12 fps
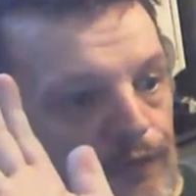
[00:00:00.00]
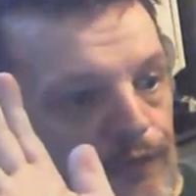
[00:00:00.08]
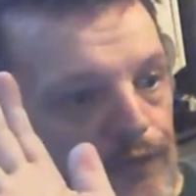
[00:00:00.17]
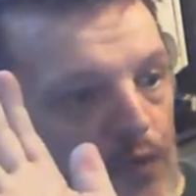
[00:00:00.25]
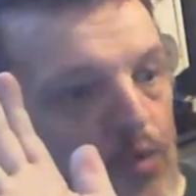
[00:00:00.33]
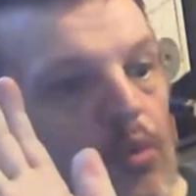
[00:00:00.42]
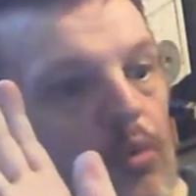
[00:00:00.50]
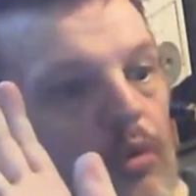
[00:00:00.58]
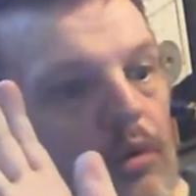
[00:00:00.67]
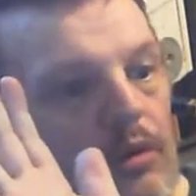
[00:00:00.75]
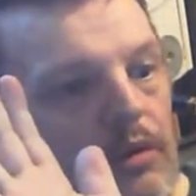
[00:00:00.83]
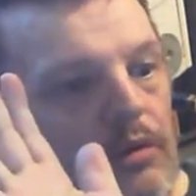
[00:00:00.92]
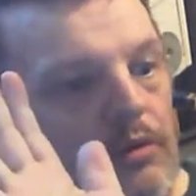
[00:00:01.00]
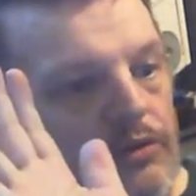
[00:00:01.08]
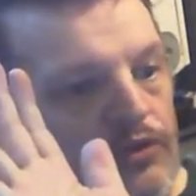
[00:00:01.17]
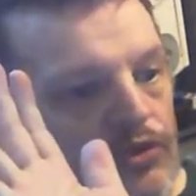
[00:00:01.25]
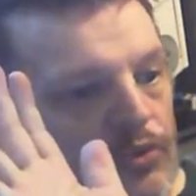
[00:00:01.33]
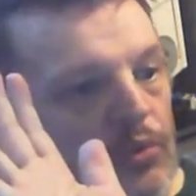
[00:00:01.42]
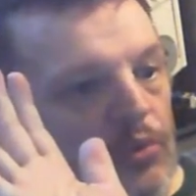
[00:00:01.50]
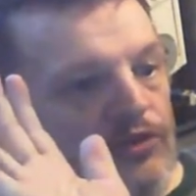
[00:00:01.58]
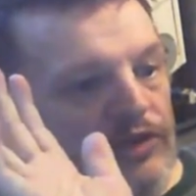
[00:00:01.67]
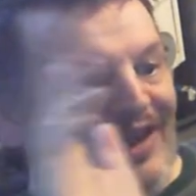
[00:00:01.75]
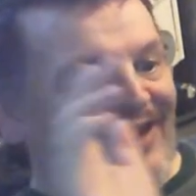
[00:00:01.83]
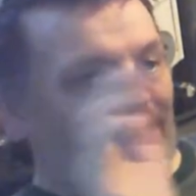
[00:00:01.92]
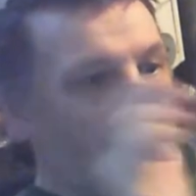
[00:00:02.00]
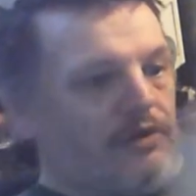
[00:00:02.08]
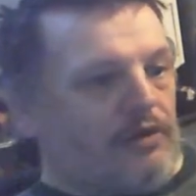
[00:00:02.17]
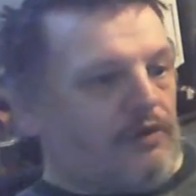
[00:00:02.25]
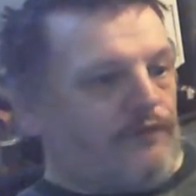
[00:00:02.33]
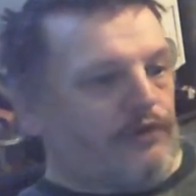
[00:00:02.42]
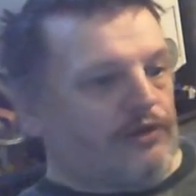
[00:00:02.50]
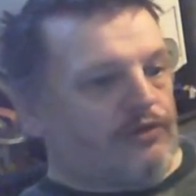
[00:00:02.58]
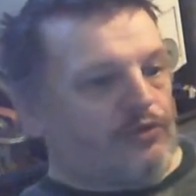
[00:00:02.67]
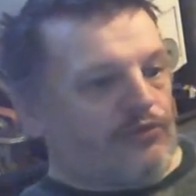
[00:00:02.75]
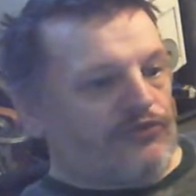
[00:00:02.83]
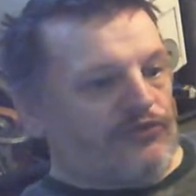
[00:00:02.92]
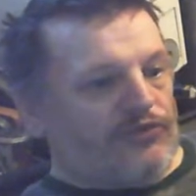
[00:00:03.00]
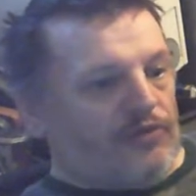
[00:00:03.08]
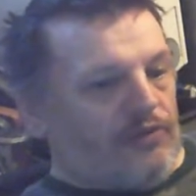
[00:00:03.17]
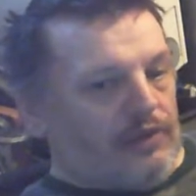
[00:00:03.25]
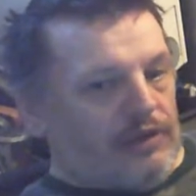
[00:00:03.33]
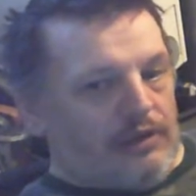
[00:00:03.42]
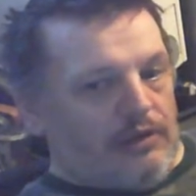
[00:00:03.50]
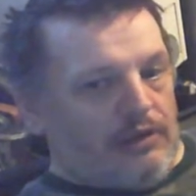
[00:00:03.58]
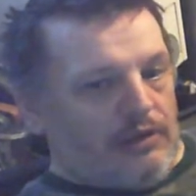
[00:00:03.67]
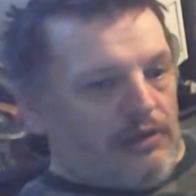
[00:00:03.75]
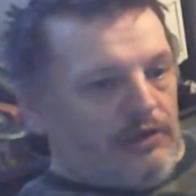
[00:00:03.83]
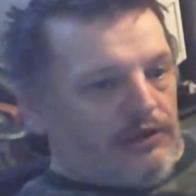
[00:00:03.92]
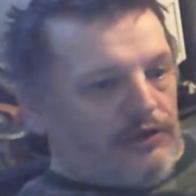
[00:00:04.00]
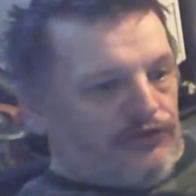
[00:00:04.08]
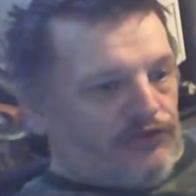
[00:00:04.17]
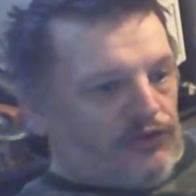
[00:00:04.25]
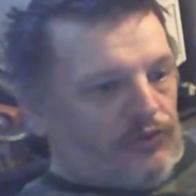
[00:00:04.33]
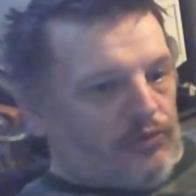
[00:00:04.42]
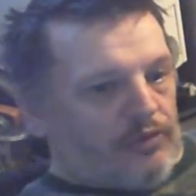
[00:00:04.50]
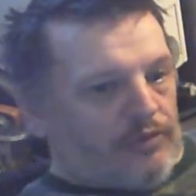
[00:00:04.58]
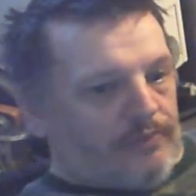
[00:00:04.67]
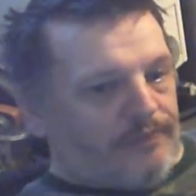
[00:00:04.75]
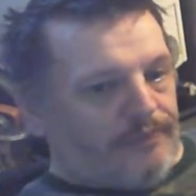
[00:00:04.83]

full towards the air kind of thing, towards the sky. So,